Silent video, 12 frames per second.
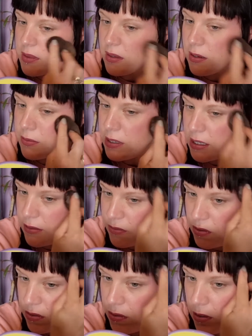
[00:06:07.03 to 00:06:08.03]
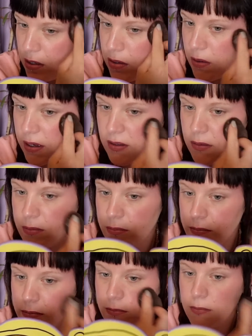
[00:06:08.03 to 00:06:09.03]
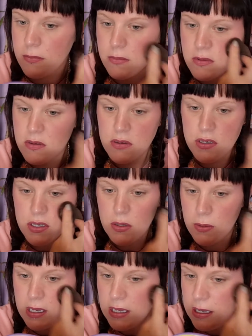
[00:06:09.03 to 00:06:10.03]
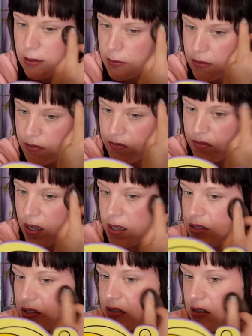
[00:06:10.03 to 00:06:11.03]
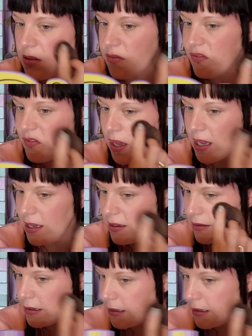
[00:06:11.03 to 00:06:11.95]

Definitely gives you a nice dewy flush to the face.